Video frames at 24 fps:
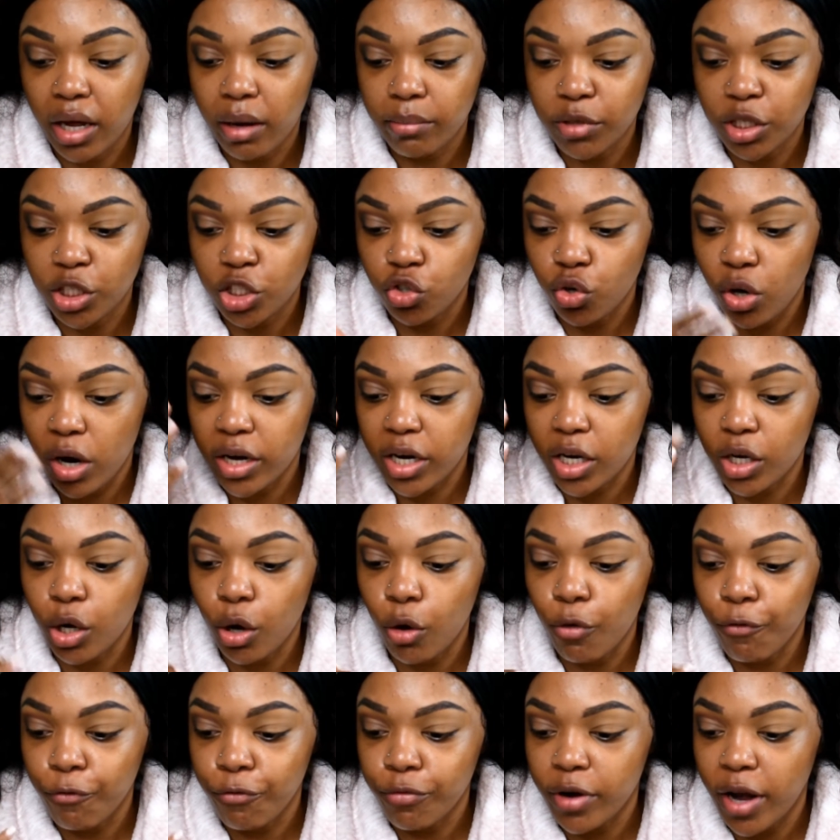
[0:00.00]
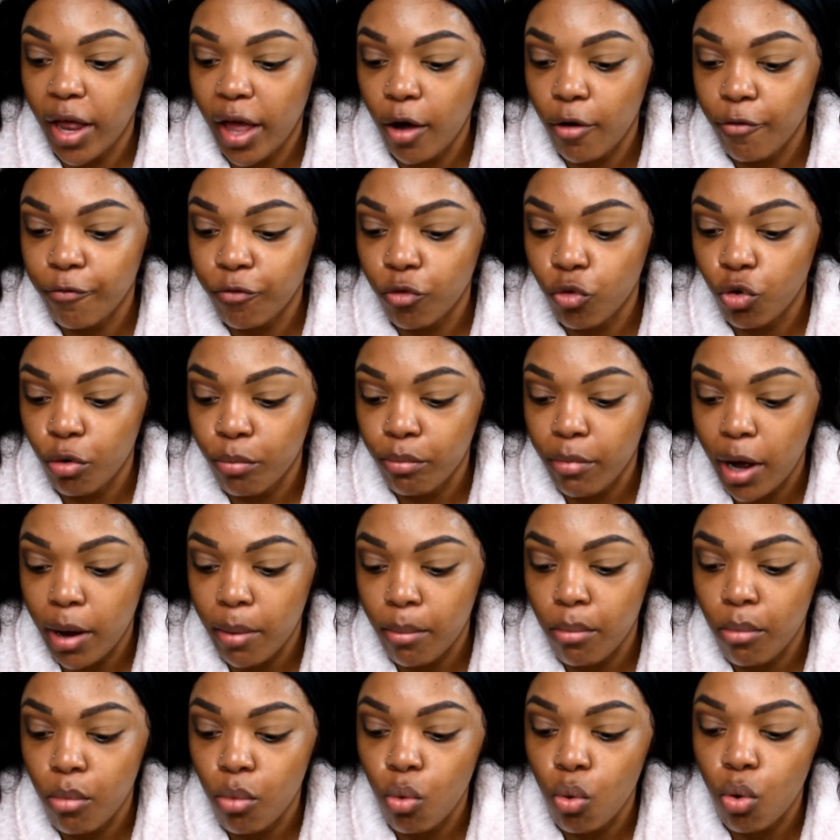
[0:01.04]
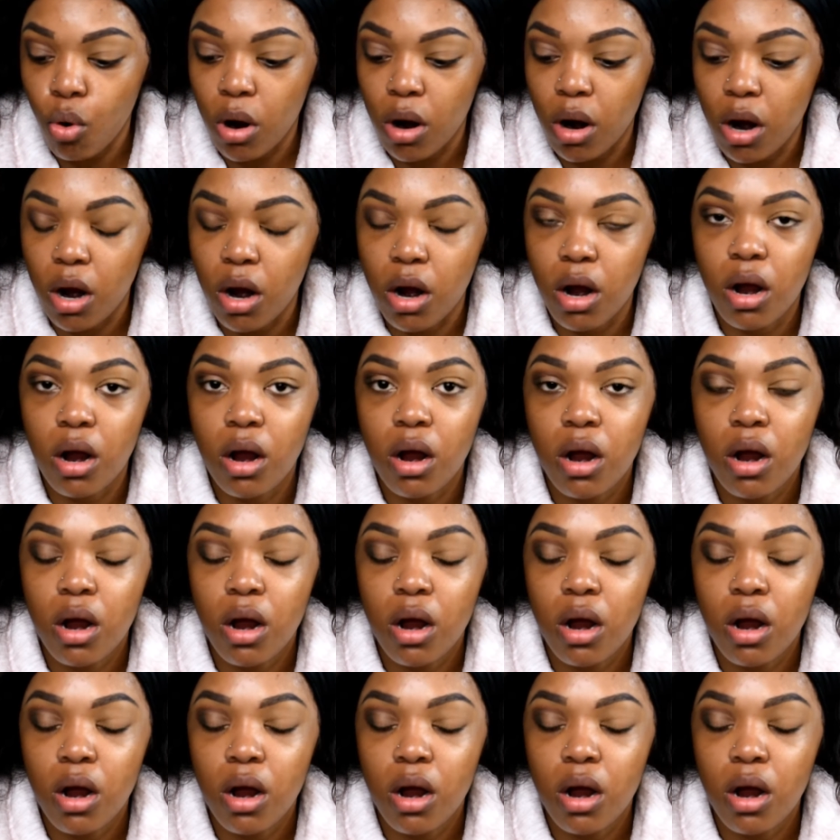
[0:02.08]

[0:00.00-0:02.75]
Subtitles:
I'm just trying to go now for my more